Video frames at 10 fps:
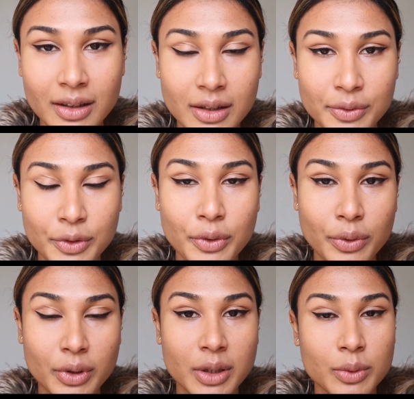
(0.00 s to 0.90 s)
if you
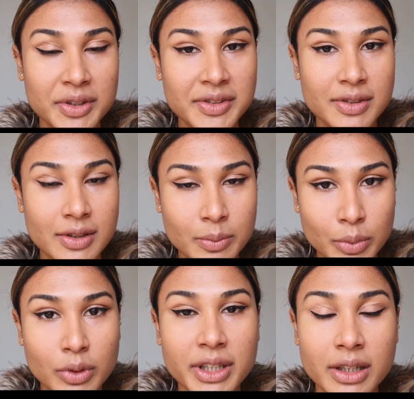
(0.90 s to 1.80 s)
thought it was
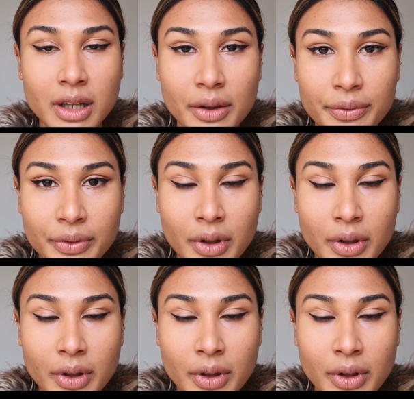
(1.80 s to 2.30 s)
simple enough